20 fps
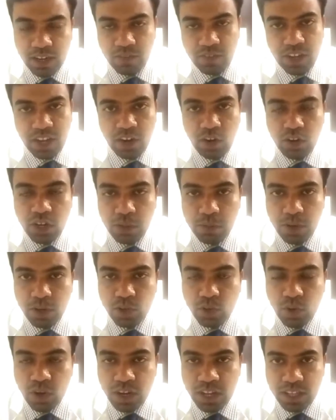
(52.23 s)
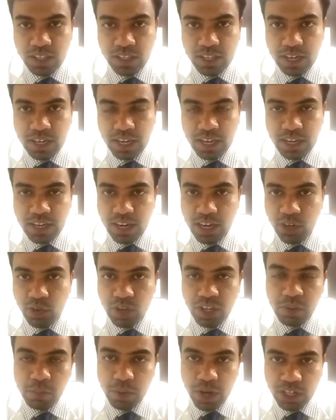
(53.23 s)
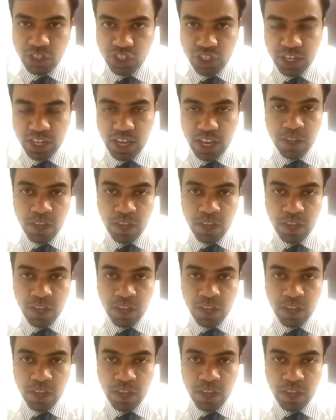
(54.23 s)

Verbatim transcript: We are not able to clean that area during brushing